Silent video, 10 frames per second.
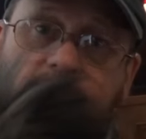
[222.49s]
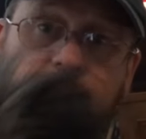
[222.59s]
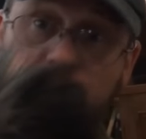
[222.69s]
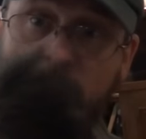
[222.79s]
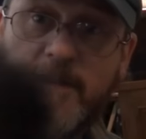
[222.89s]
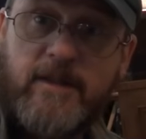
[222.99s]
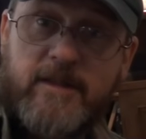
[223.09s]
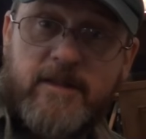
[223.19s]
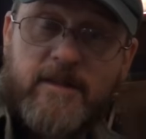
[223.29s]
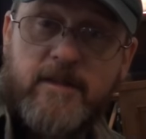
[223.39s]
And you need to
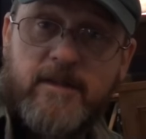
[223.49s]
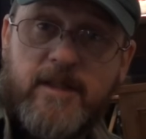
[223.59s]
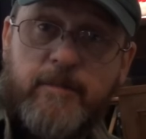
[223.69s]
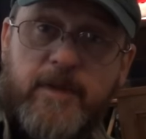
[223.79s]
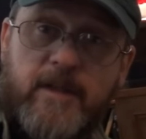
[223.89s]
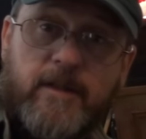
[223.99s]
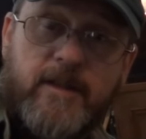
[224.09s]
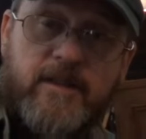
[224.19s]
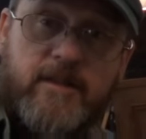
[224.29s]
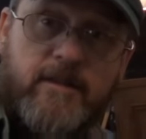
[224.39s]
send me a
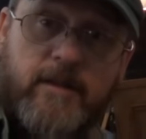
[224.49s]
list